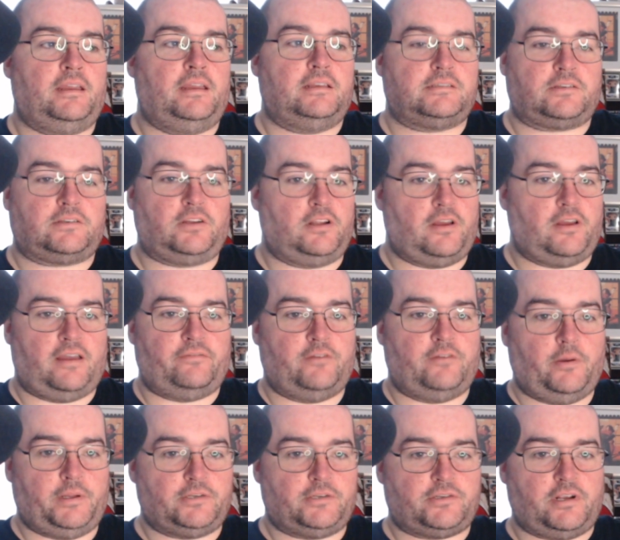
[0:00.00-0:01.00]
It's going to have
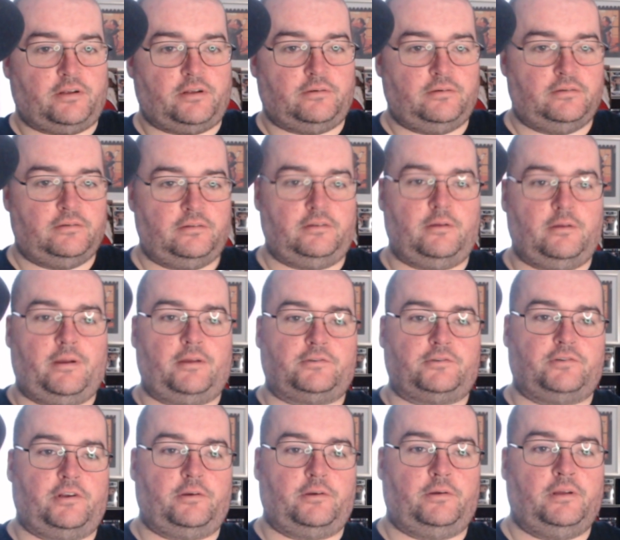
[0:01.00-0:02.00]
no intro, no
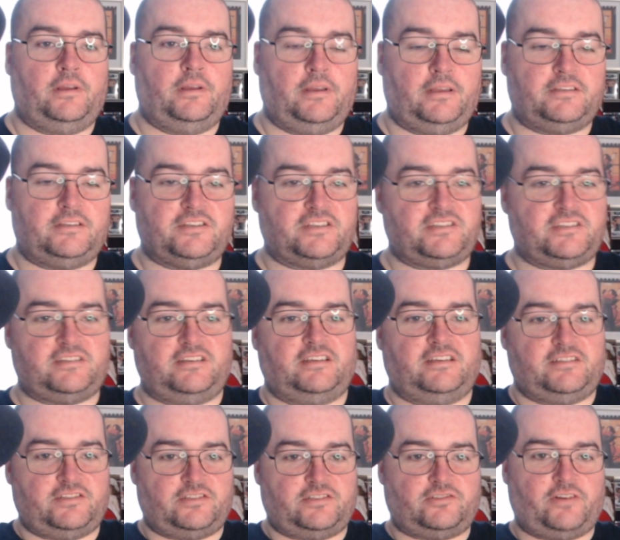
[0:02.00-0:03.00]
outro. Just
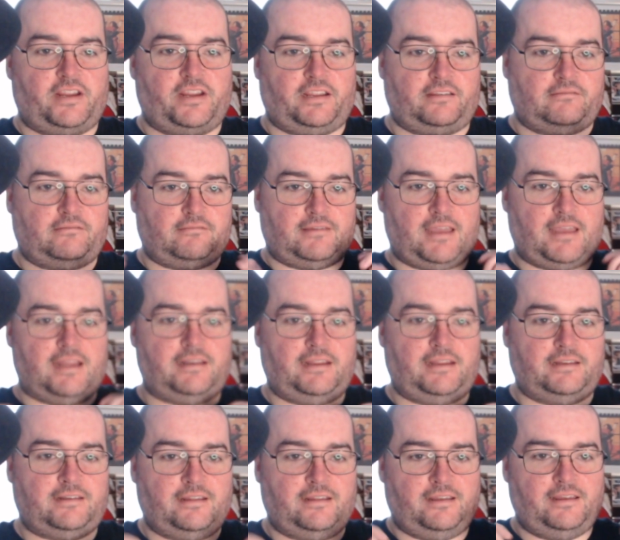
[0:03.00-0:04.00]
a straight,
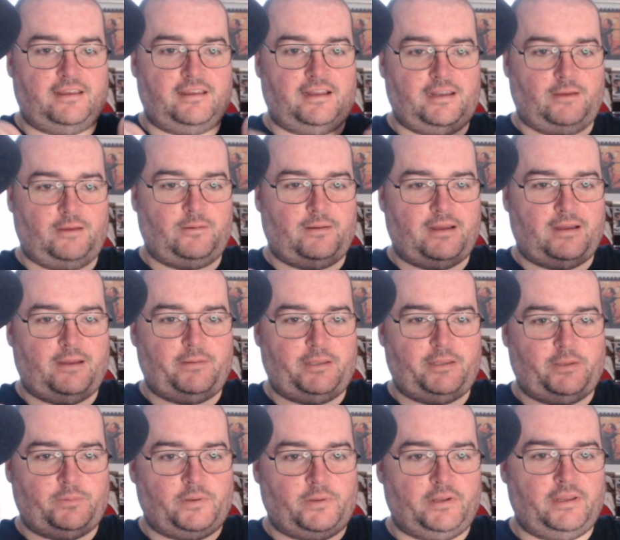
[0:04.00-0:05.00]
candid, hello, how are
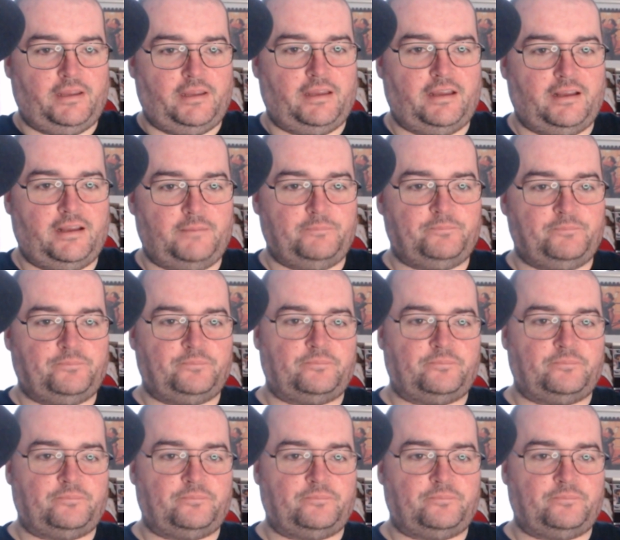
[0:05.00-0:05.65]
you? I'm